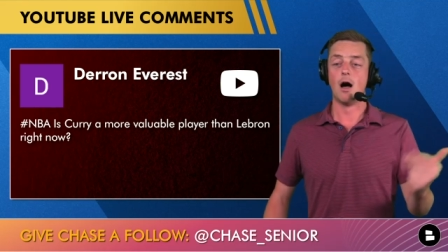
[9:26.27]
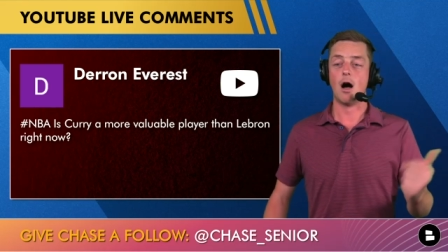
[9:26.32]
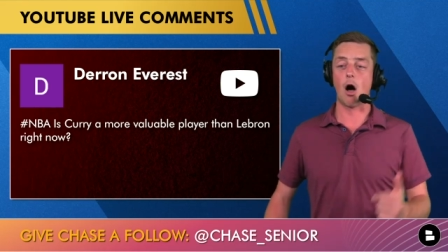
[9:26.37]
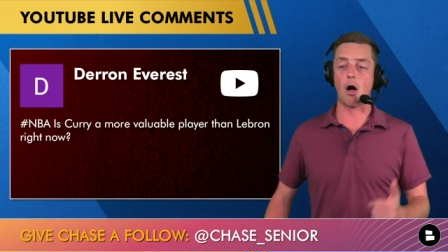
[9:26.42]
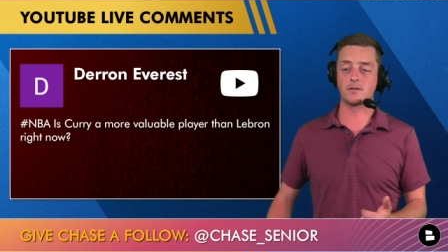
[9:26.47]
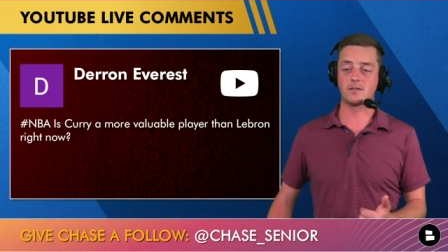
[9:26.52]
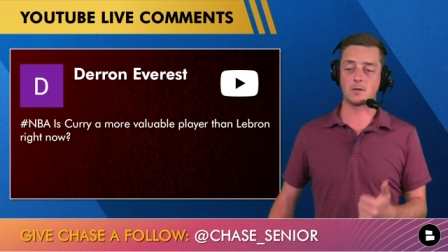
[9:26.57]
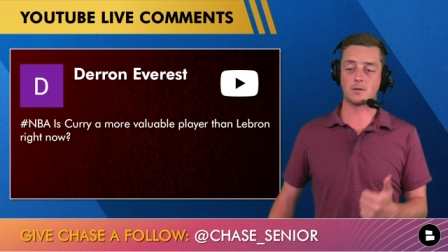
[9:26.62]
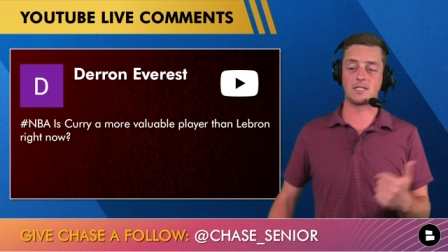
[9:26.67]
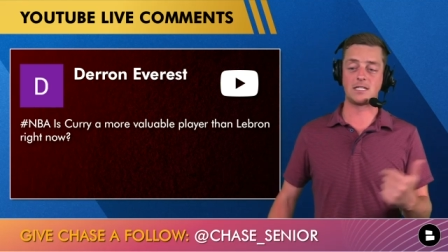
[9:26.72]

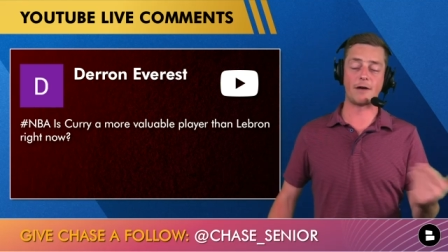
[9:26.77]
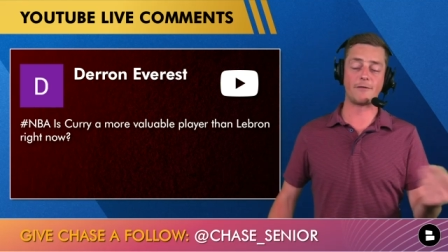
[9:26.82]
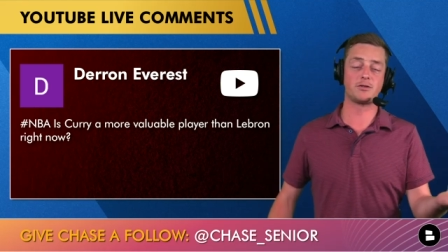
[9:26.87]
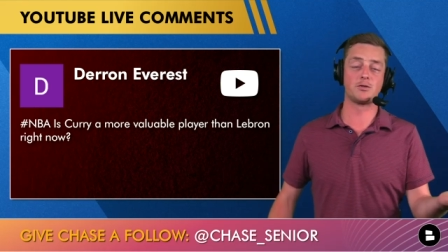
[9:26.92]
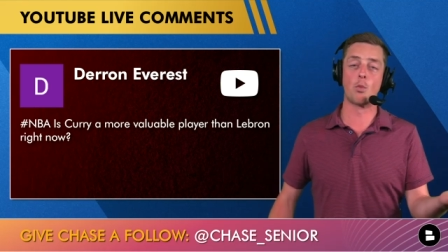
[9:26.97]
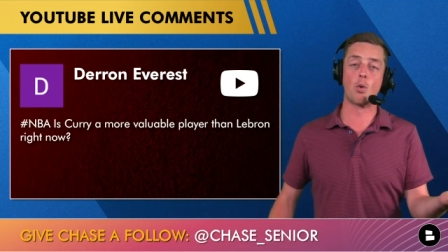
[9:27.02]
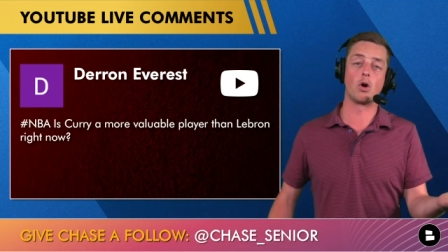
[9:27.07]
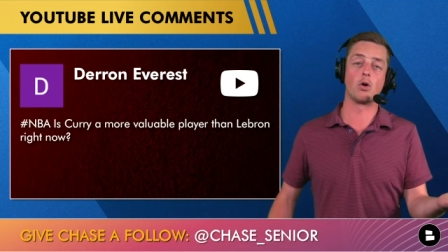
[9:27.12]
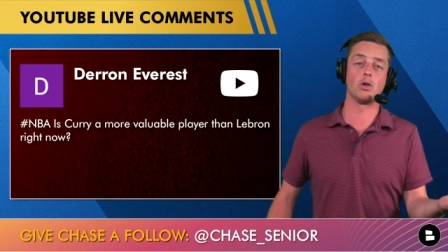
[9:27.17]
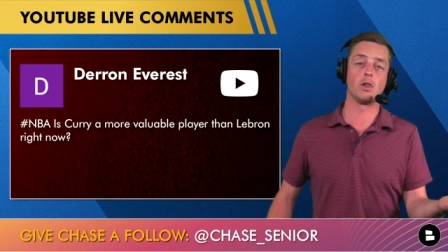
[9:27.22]
Also, Steph's
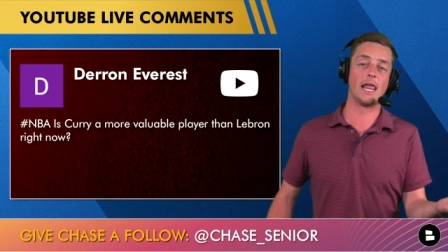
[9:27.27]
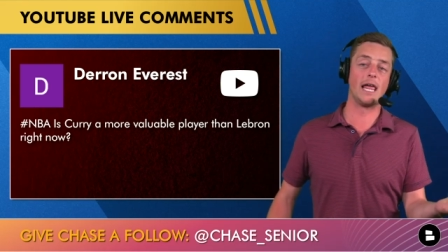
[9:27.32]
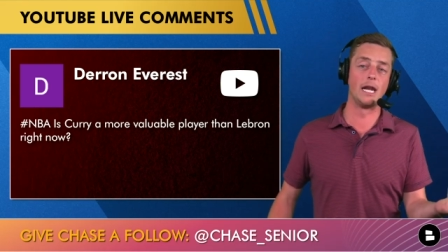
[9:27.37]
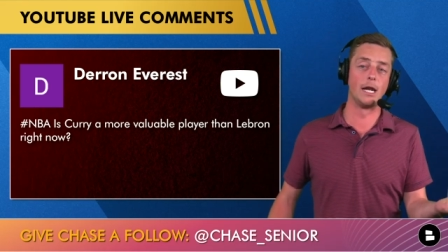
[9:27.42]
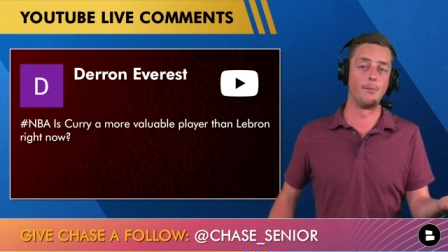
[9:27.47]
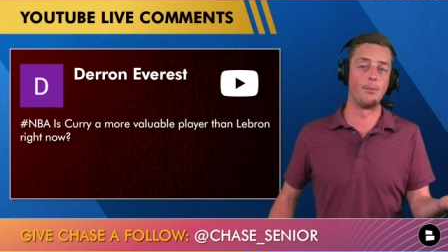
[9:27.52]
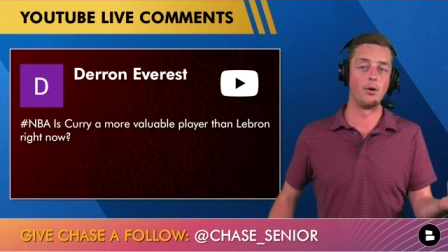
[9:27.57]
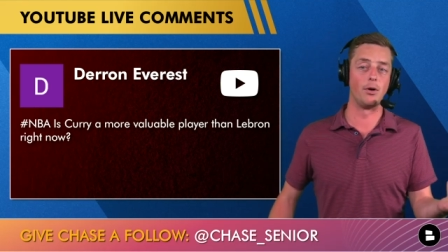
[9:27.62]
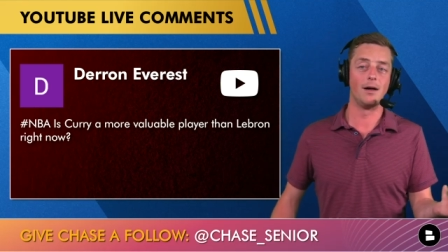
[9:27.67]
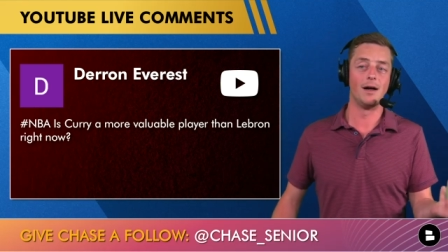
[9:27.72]
more
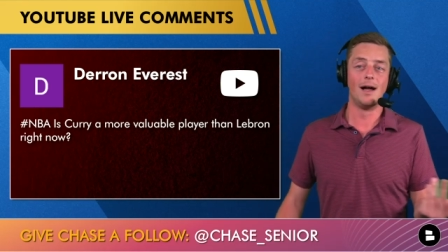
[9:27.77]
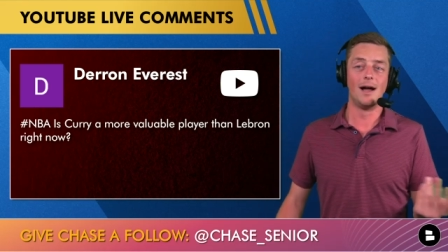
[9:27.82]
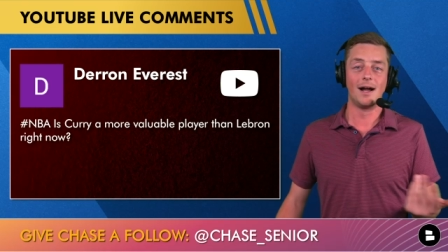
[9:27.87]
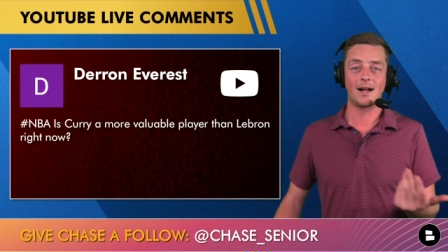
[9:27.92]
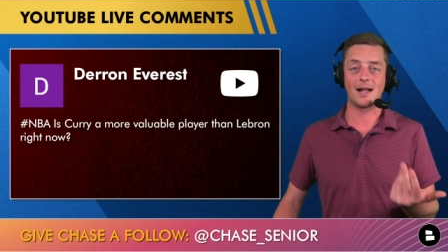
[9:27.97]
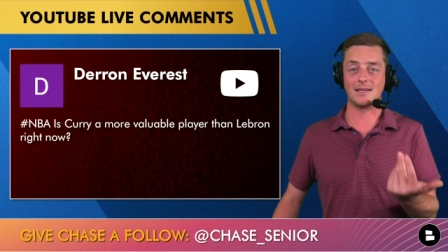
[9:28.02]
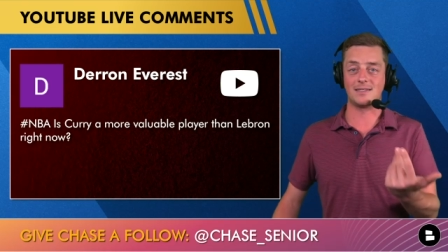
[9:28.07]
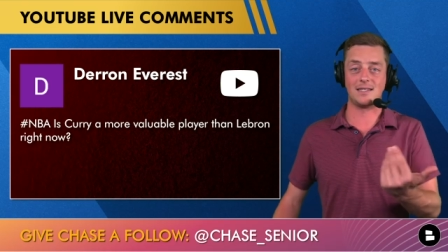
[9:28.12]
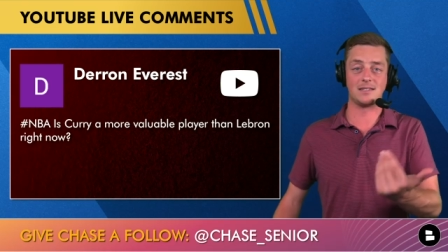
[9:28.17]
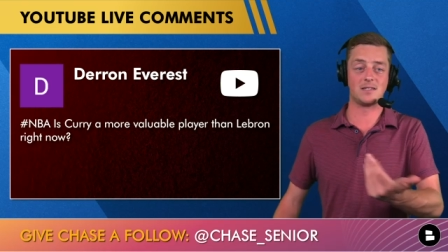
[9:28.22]
relatable
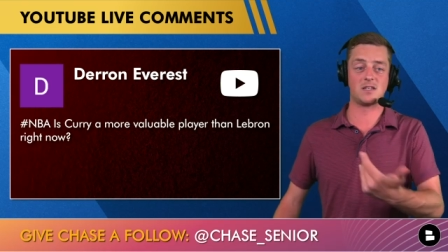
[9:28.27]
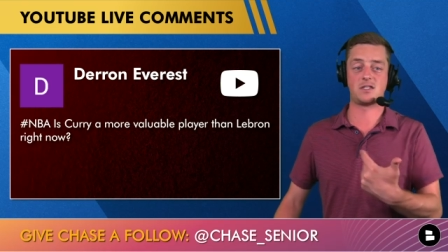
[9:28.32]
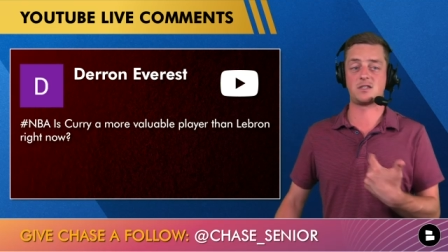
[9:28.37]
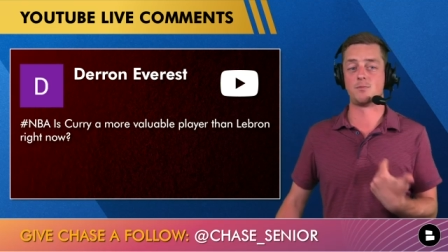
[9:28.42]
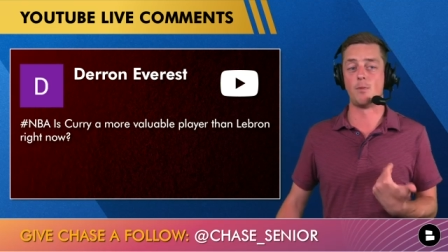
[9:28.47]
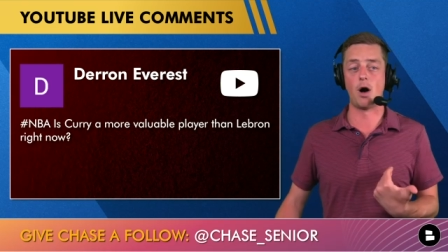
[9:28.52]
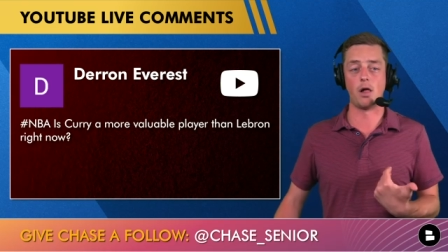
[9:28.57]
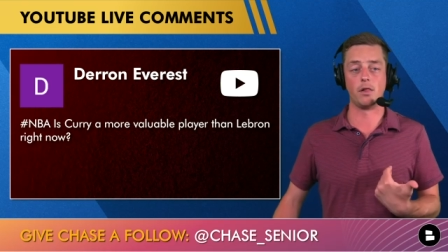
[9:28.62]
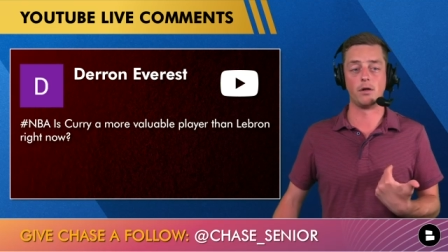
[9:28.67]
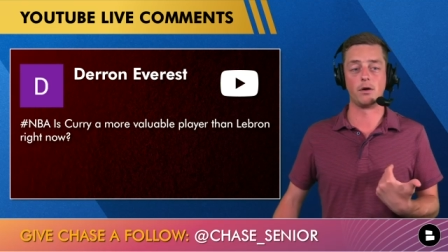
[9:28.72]
because he's a
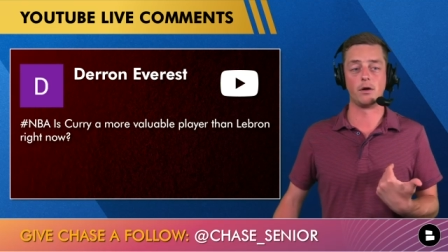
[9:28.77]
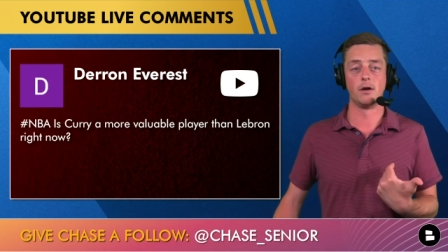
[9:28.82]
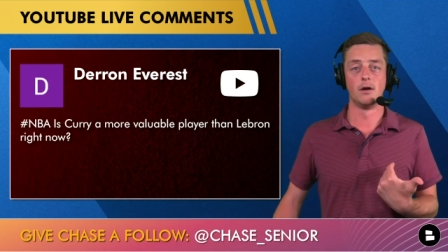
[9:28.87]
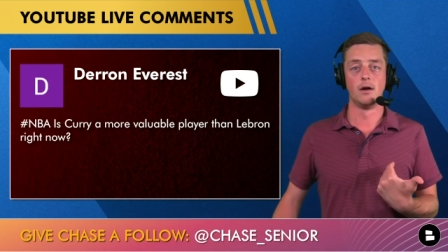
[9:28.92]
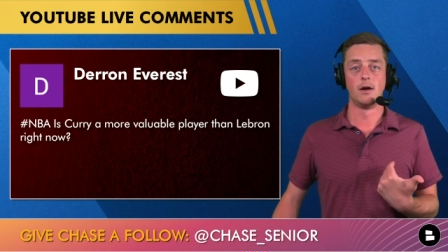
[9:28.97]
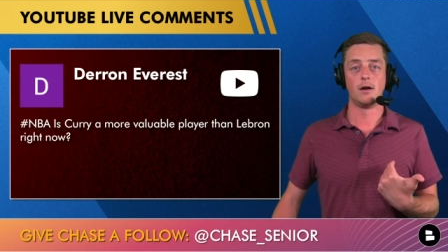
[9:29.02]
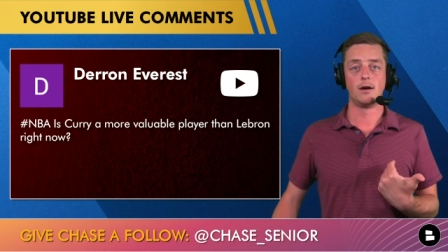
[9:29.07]
smaller